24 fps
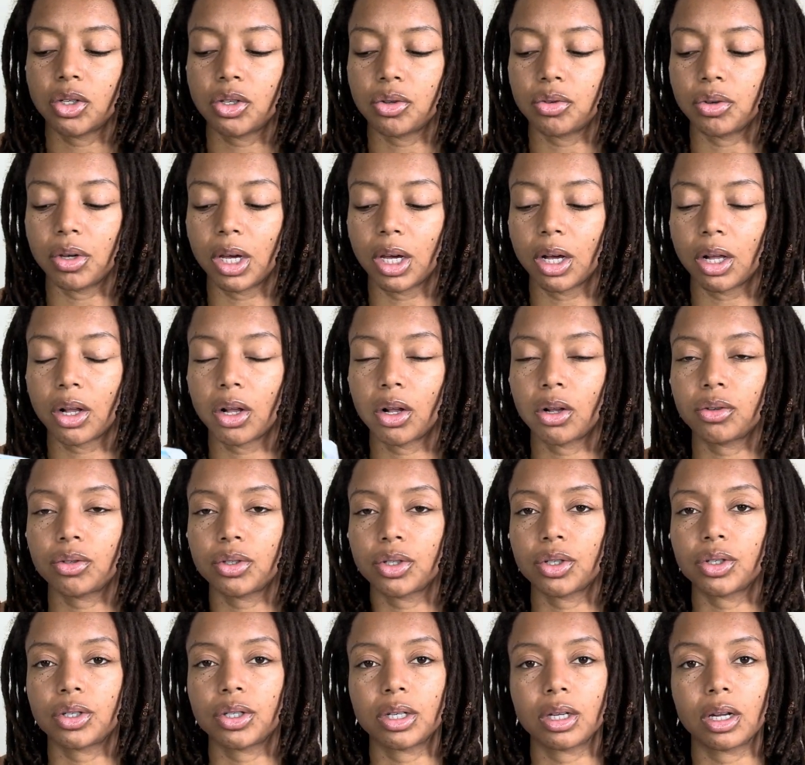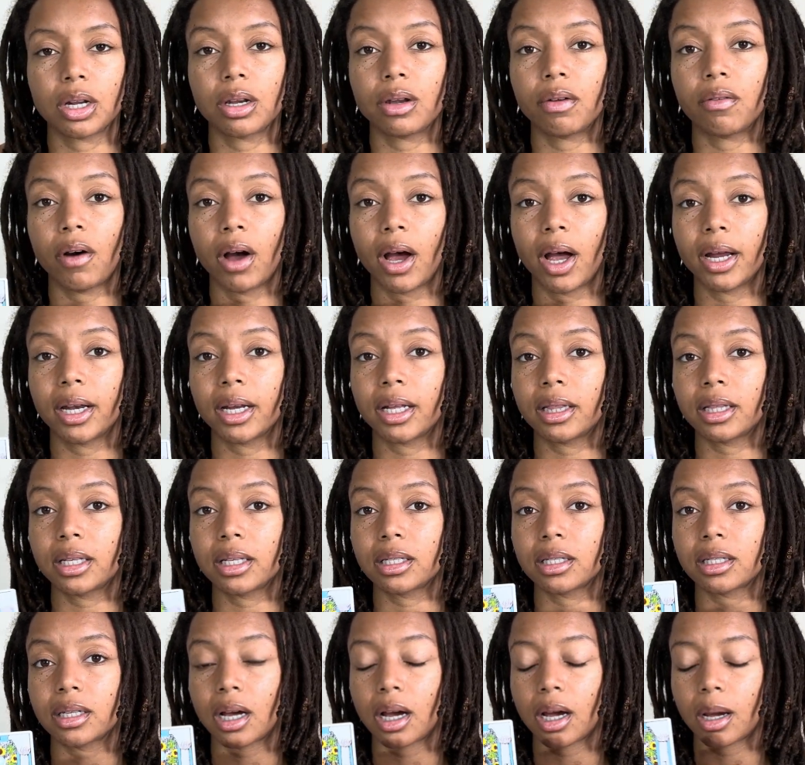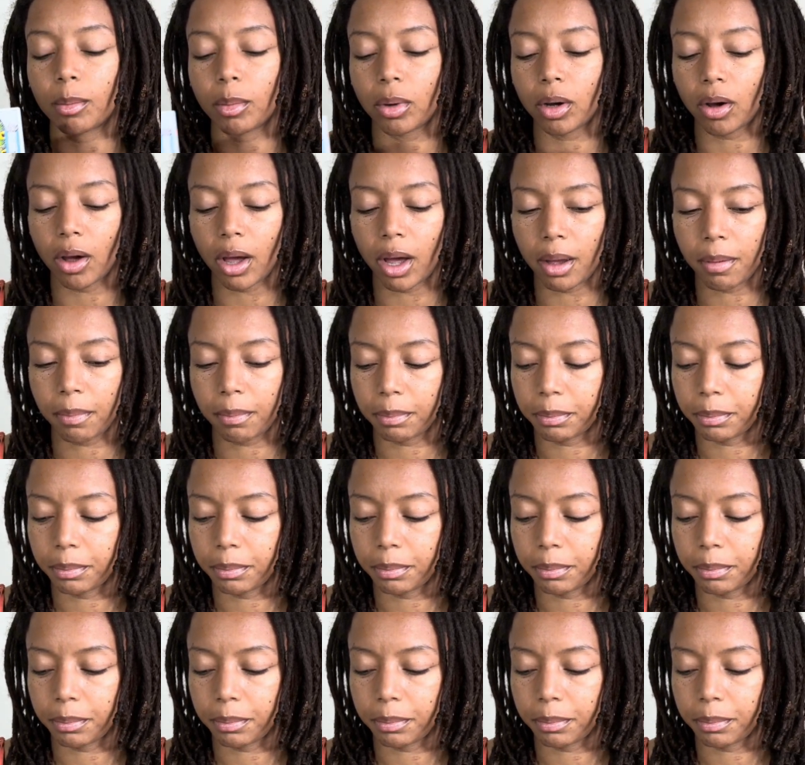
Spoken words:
to get closer to the divine at this time. Okay,